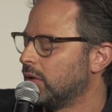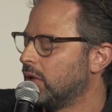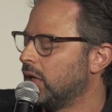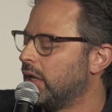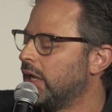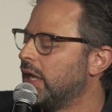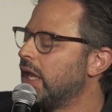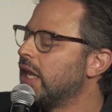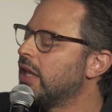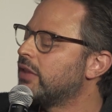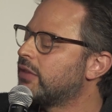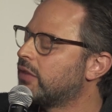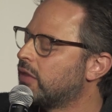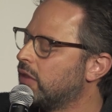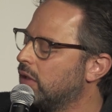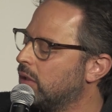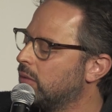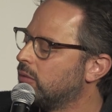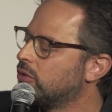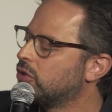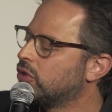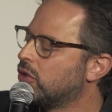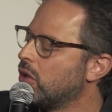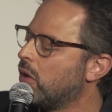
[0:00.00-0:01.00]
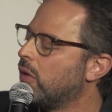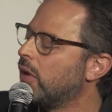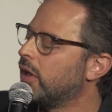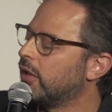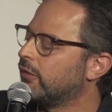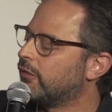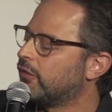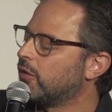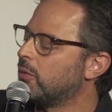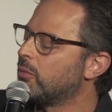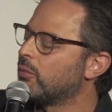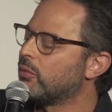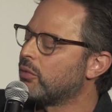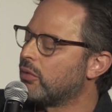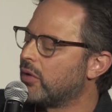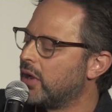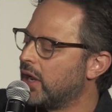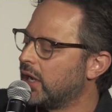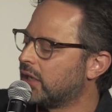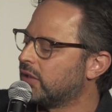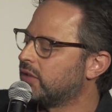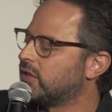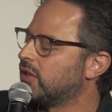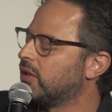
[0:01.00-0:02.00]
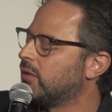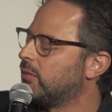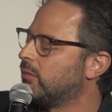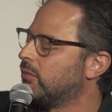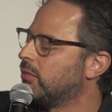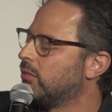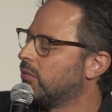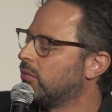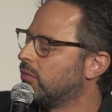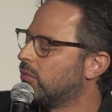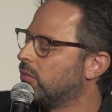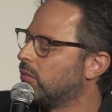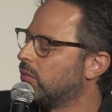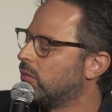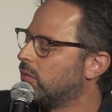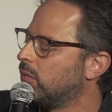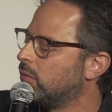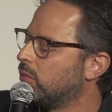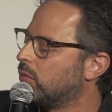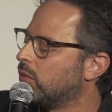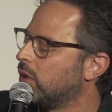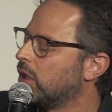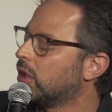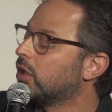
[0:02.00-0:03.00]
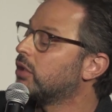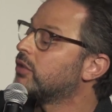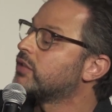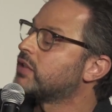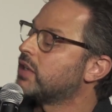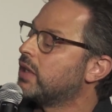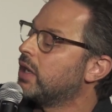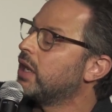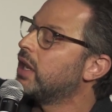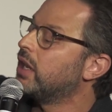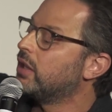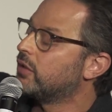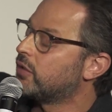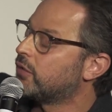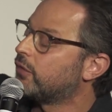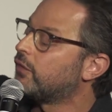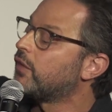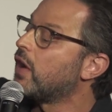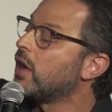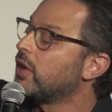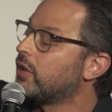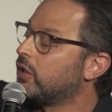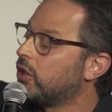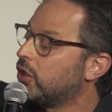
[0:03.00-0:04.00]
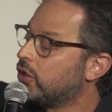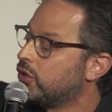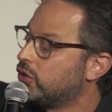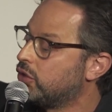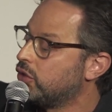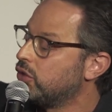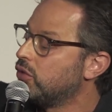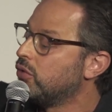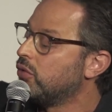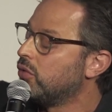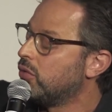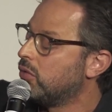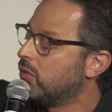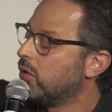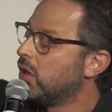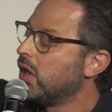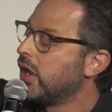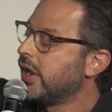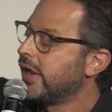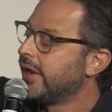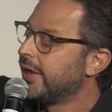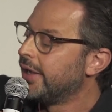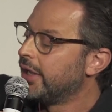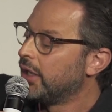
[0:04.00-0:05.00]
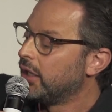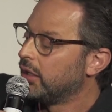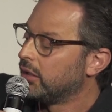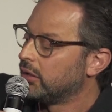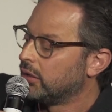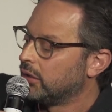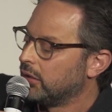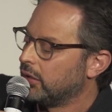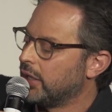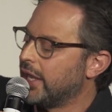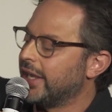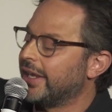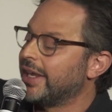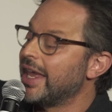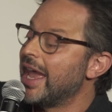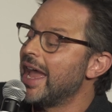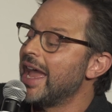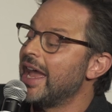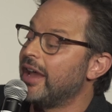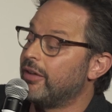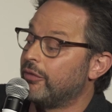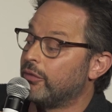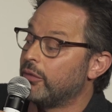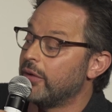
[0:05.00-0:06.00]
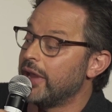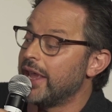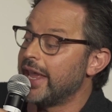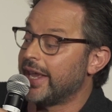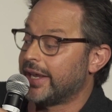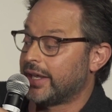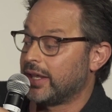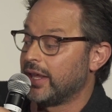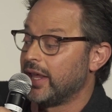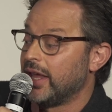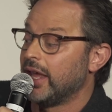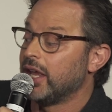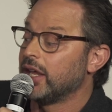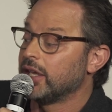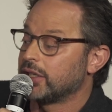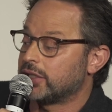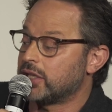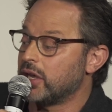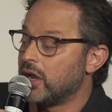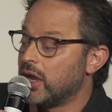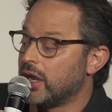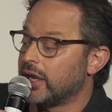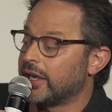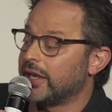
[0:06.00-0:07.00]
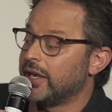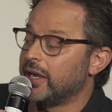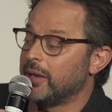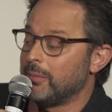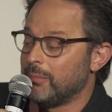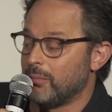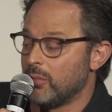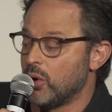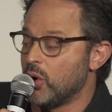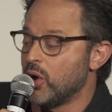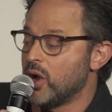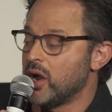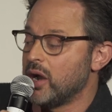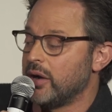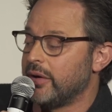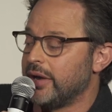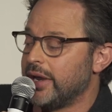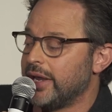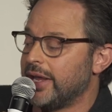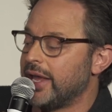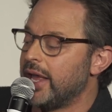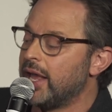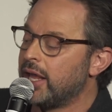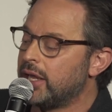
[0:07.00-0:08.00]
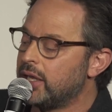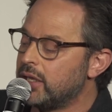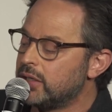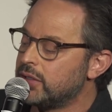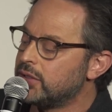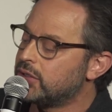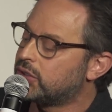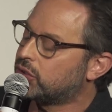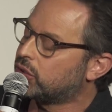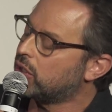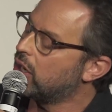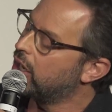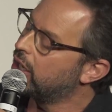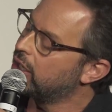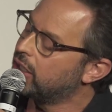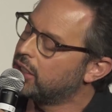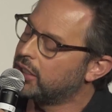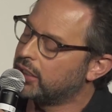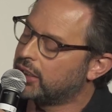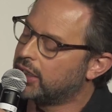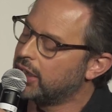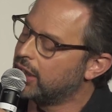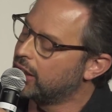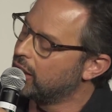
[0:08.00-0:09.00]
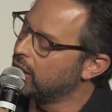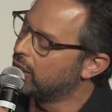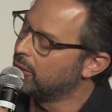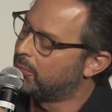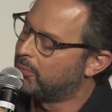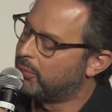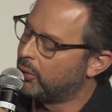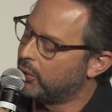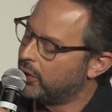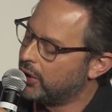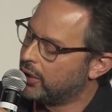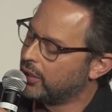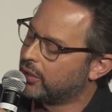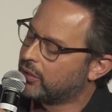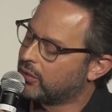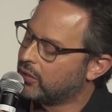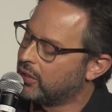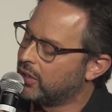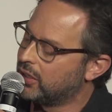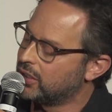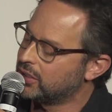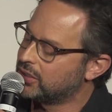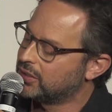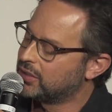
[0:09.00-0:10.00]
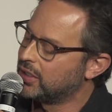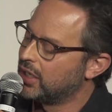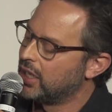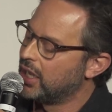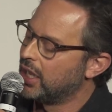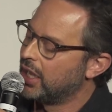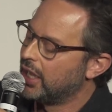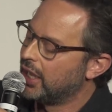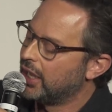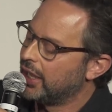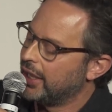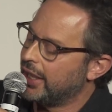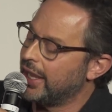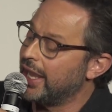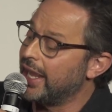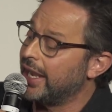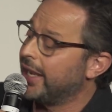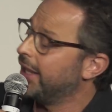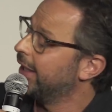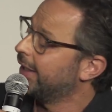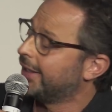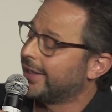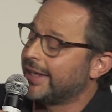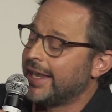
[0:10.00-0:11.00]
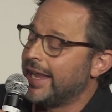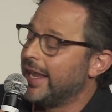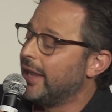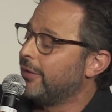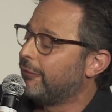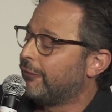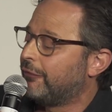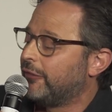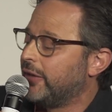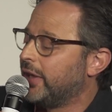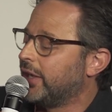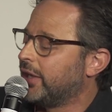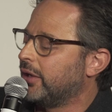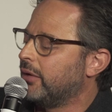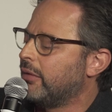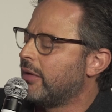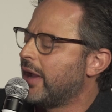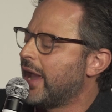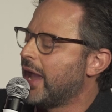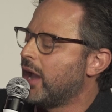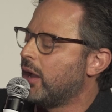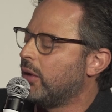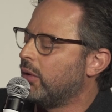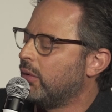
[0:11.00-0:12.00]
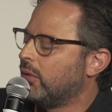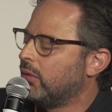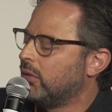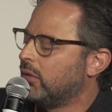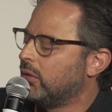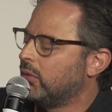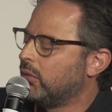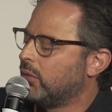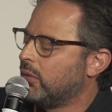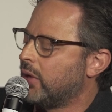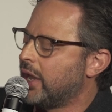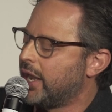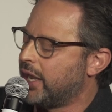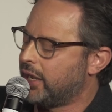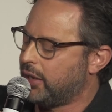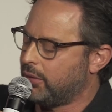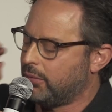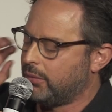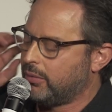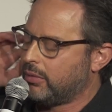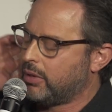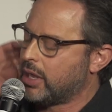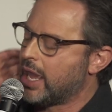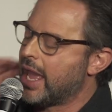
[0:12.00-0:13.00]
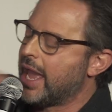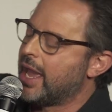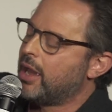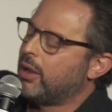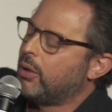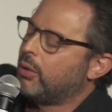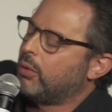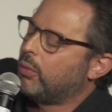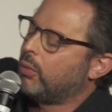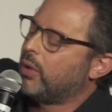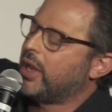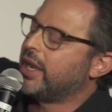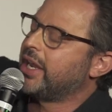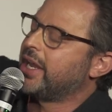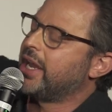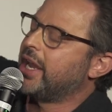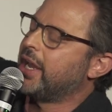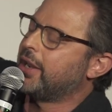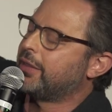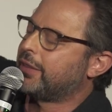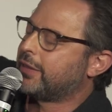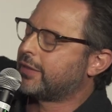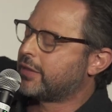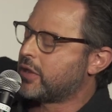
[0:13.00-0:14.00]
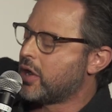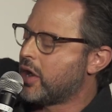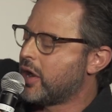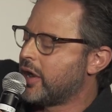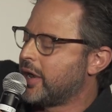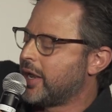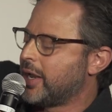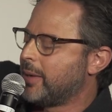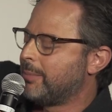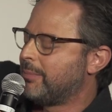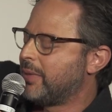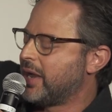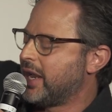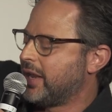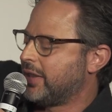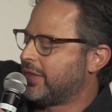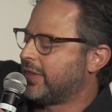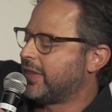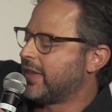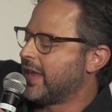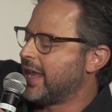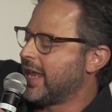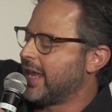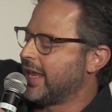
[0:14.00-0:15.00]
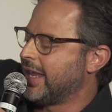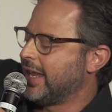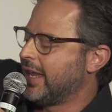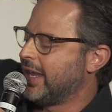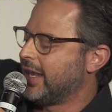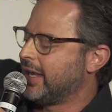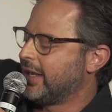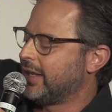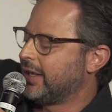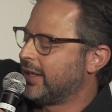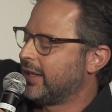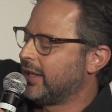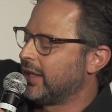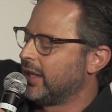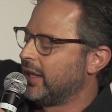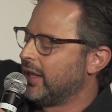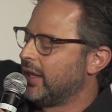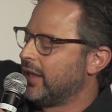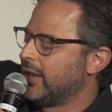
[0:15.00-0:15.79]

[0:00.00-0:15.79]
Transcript: it's the going from Rick to Rick, because it is fun to do. Well, how Rick telling the moral. He's trying to get a point across. And he can't figure out what he had started by saying.